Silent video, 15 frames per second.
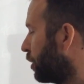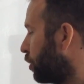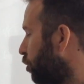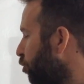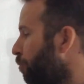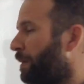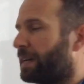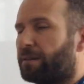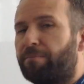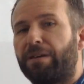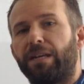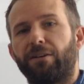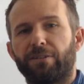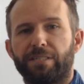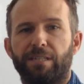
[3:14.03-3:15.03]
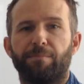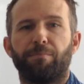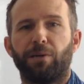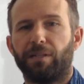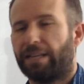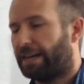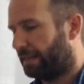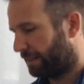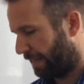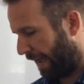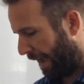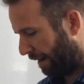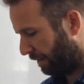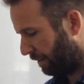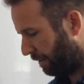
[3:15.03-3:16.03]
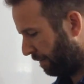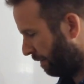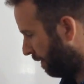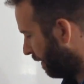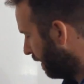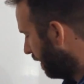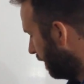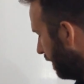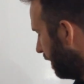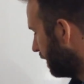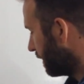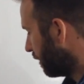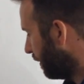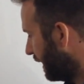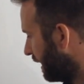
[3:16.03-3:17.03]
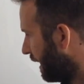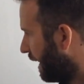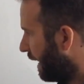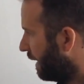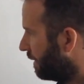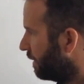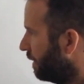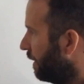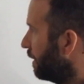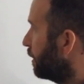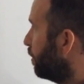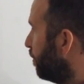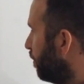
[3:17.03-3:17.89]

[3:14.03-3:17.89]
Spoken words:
cubic meter symbol like that. So in the end, the